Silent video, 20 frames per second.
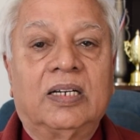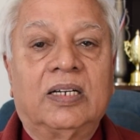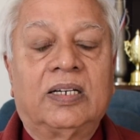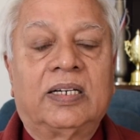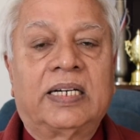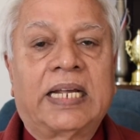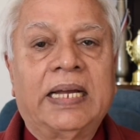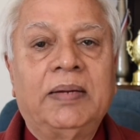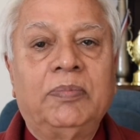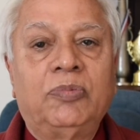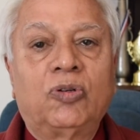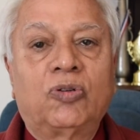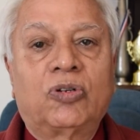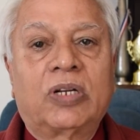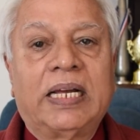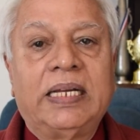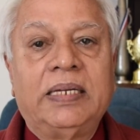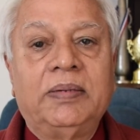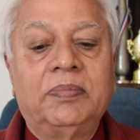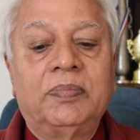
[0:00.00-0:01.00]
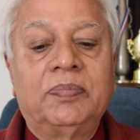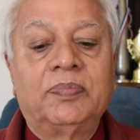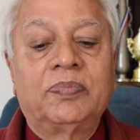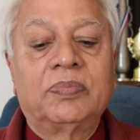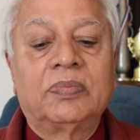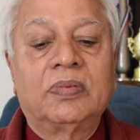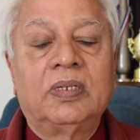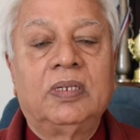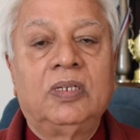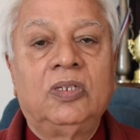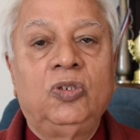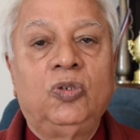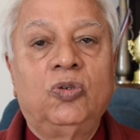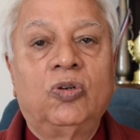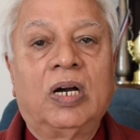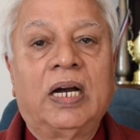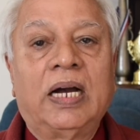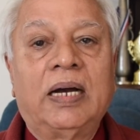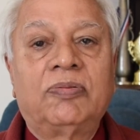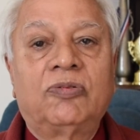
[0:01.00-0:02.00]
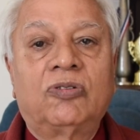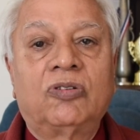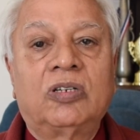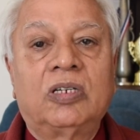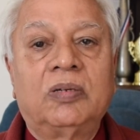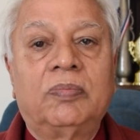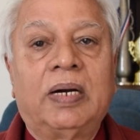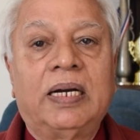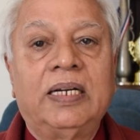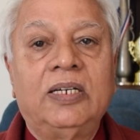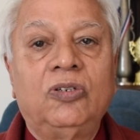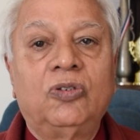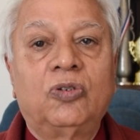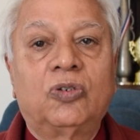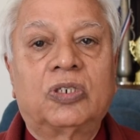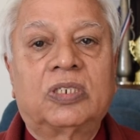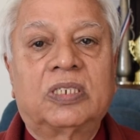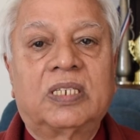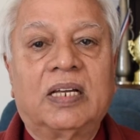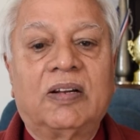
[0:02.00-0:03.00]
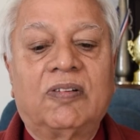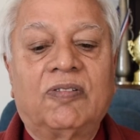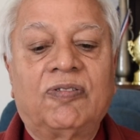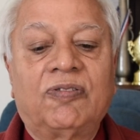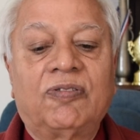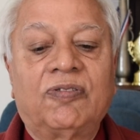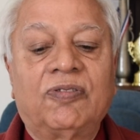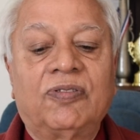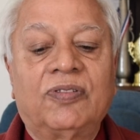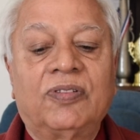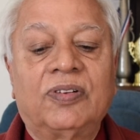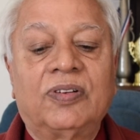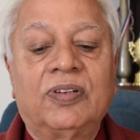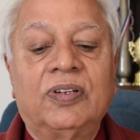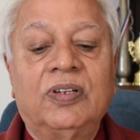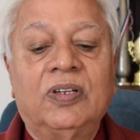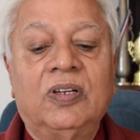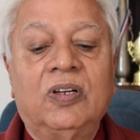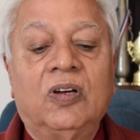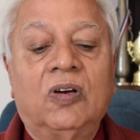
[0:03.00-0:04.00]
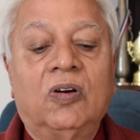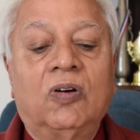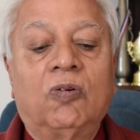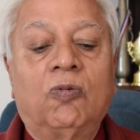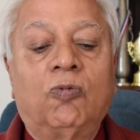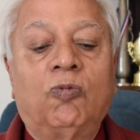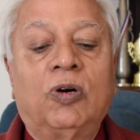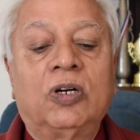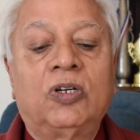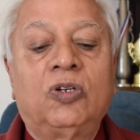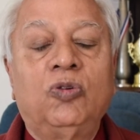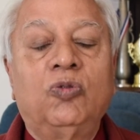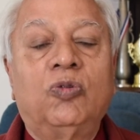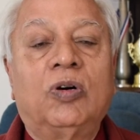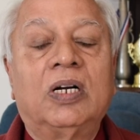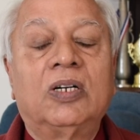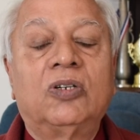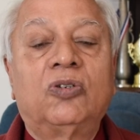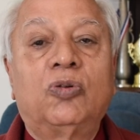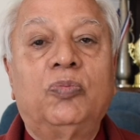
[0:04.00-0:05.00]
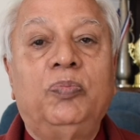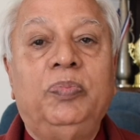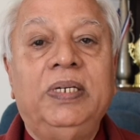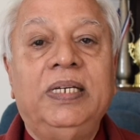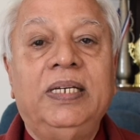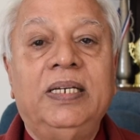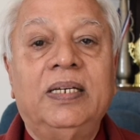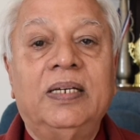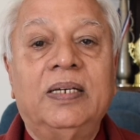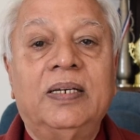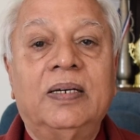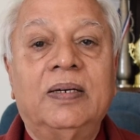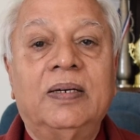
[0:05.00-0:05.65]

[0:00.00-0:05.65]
Time to time, you have to remind yourself what you want to be,